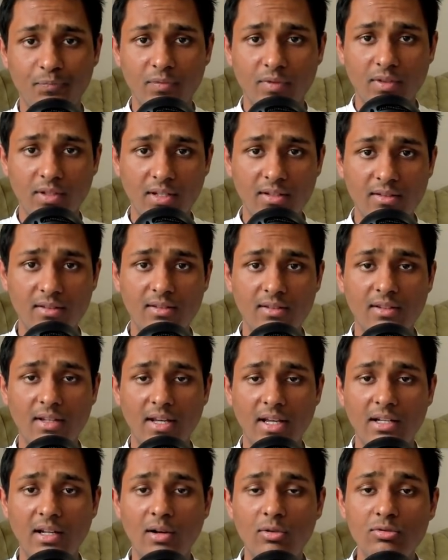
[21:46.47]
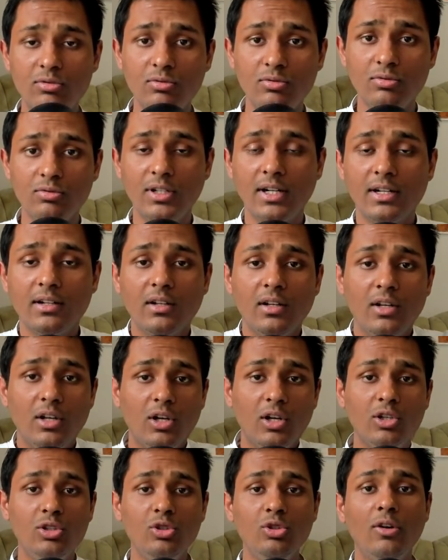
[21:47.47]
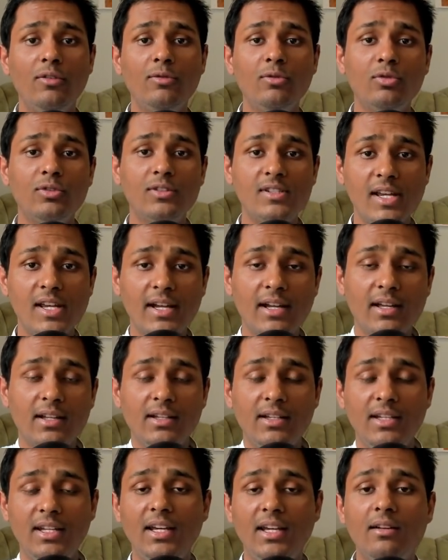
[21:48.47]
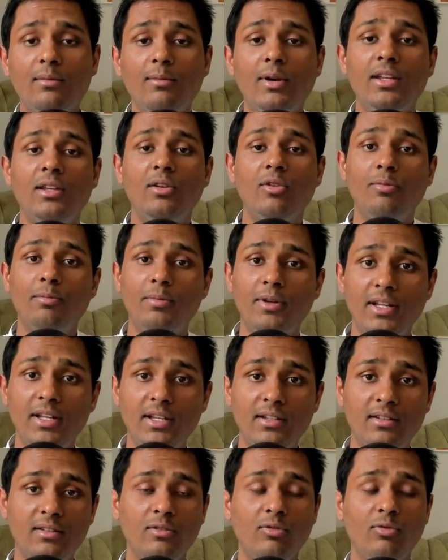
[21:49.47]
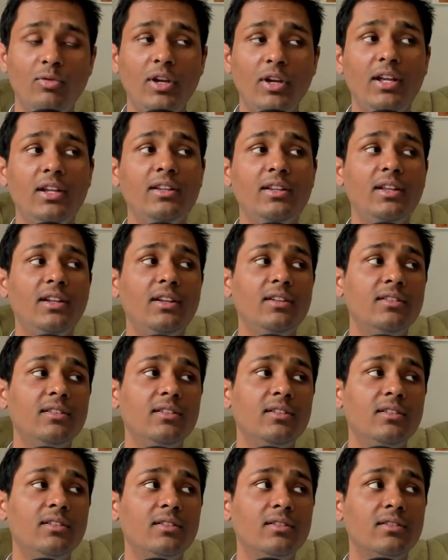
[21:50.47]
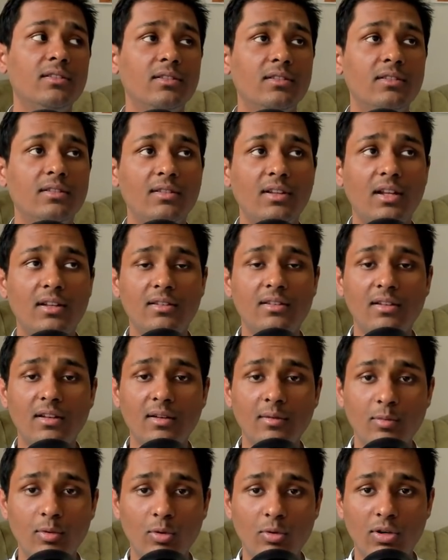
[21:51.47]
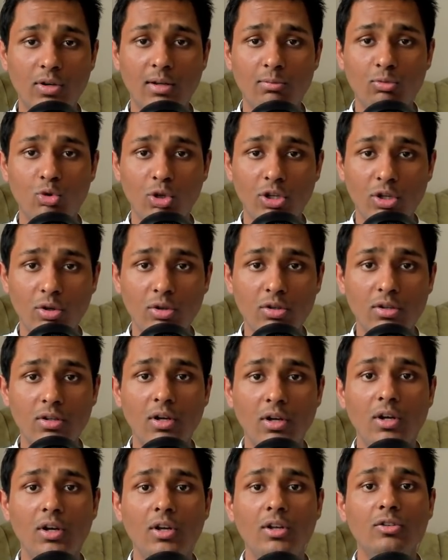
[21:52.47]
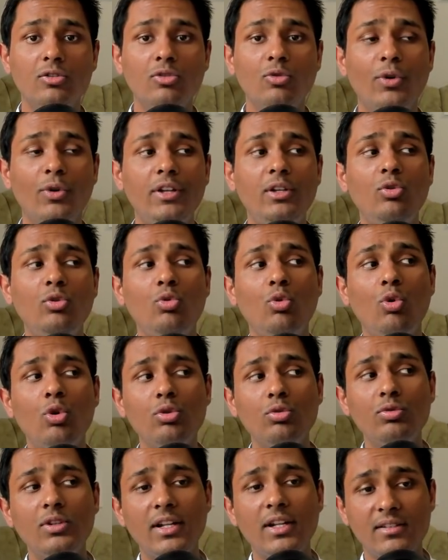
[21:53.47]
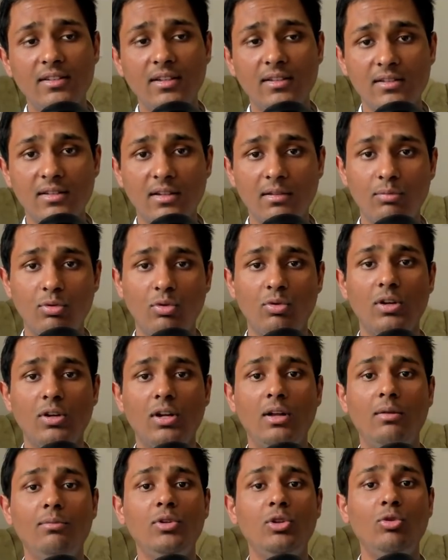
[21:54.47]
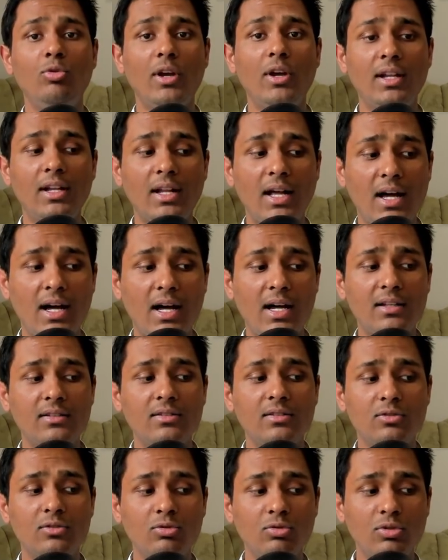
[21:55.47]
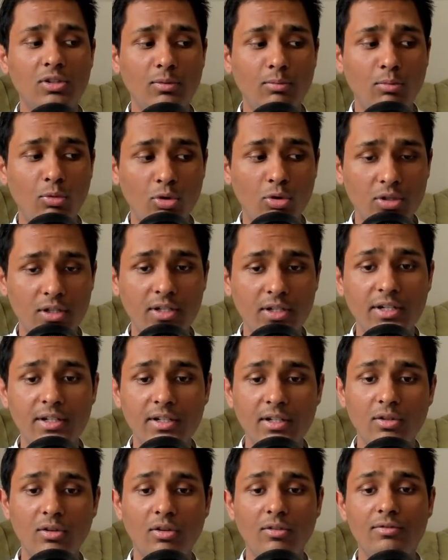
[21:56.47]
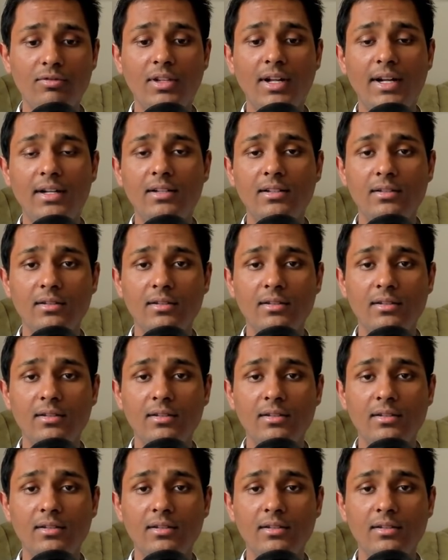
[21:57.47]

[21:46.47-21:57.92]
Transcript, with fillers: yes. And how to do that? You have to check nearby your place where there is a satsang program going on. So when you go to that satsang program, you can ask to the moderator of that